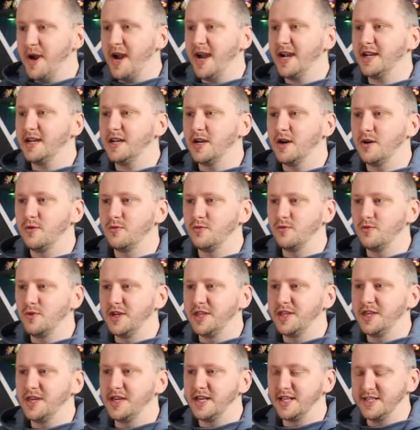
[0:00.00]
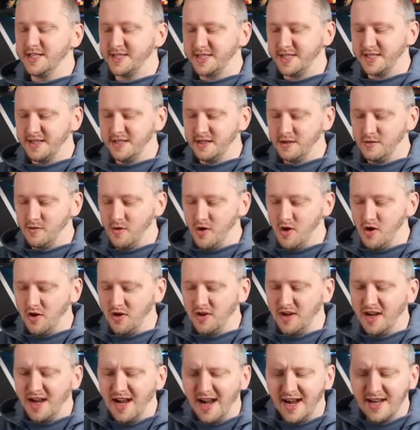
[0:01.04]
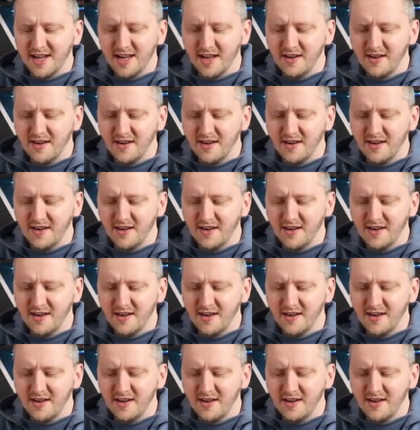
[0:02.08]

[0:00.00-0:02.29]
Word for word: pack with the Incineroar. I